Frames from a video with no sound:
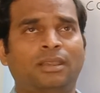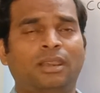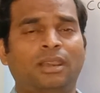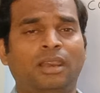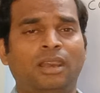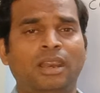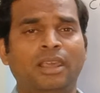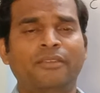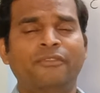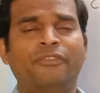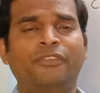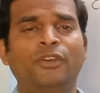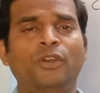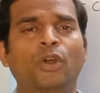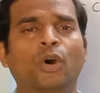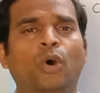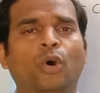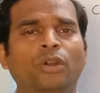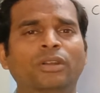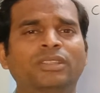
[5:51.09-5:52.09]
lymph
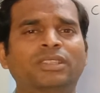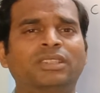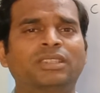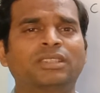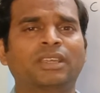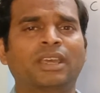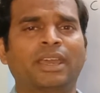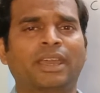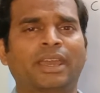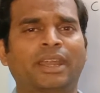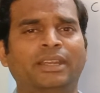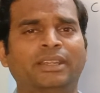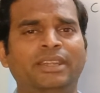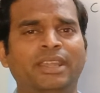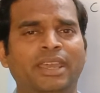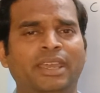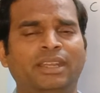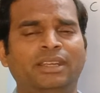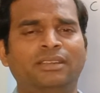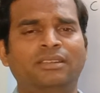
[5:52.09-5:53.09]
nodes and
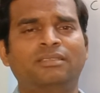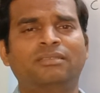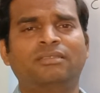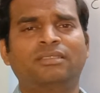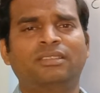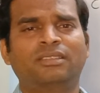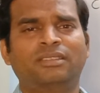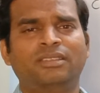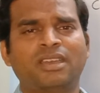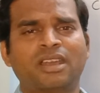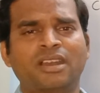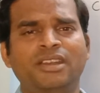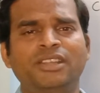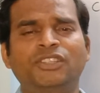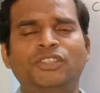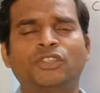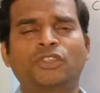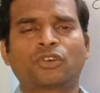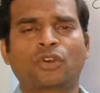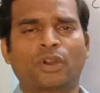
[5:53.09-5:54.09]
then they are
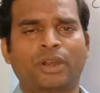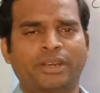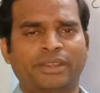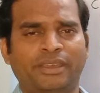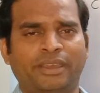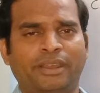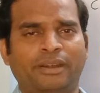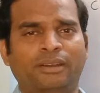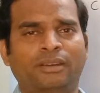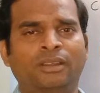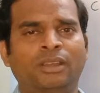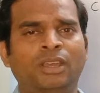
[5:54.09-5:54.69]
destroyed there.